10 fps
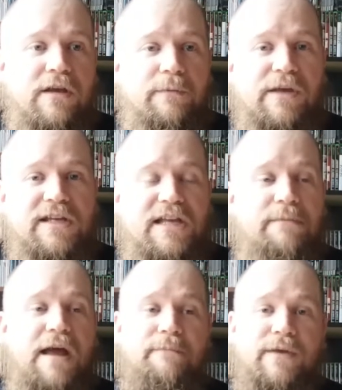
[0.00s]
because I'm
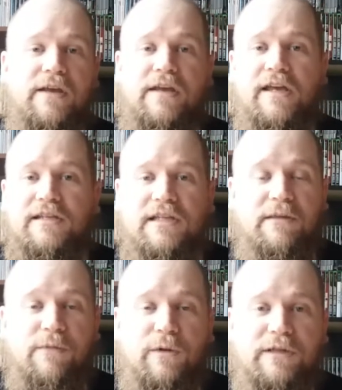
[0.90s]
not big into the
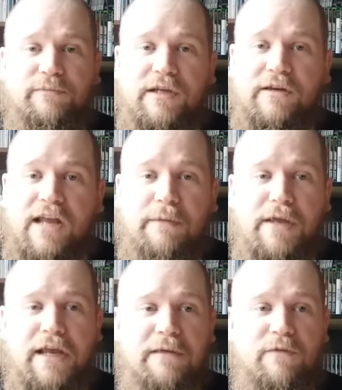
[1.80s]
multiplayer
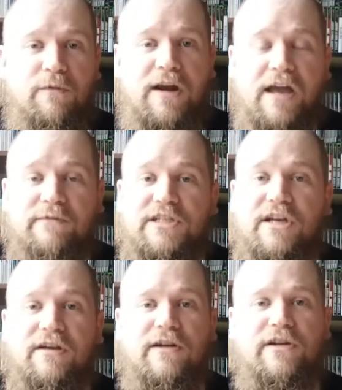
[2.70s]
gaming anymore. When I was
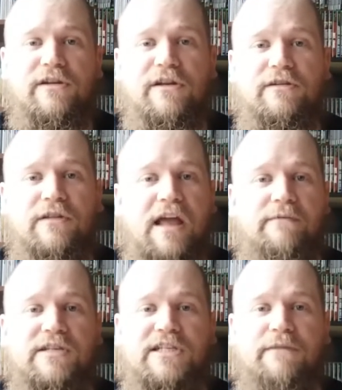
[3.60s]
younger, you know, that
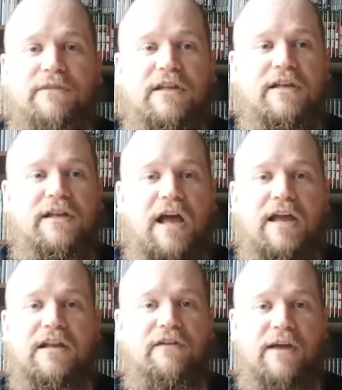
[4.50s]
was something I
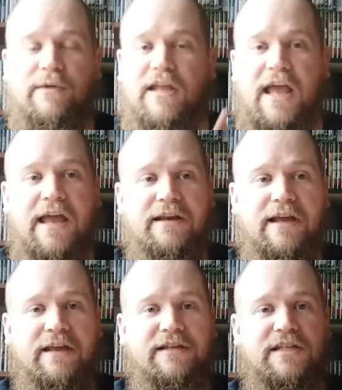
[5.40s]
loved. Like when the
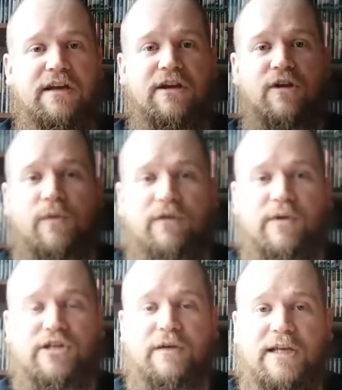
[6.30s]
heydays, when
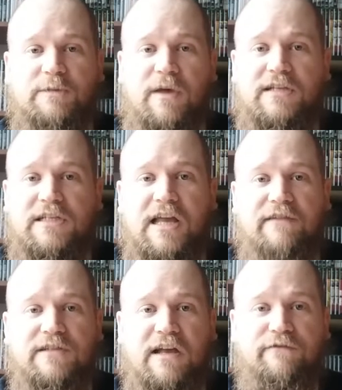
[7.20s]
original Xbox
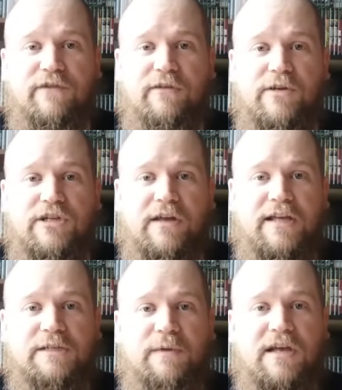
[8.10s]
Live was out for the original
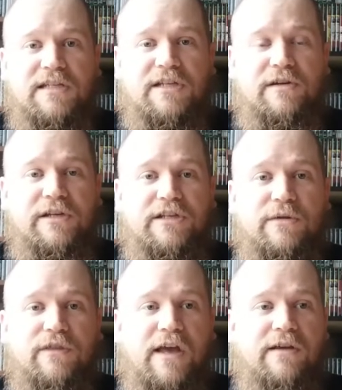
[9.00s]
Xbox in early
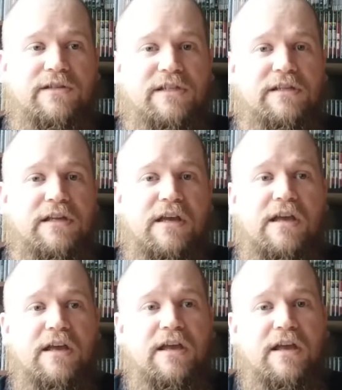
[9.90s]
2000s,
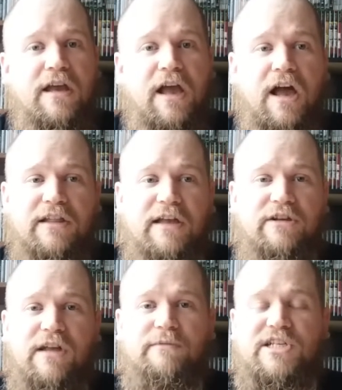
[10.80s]
uh, that you
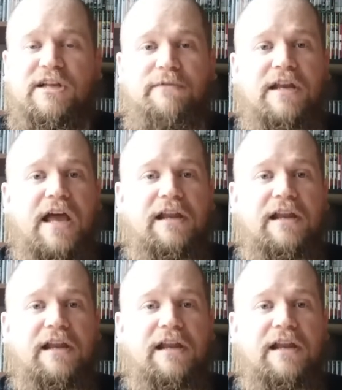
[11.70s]
know that was something I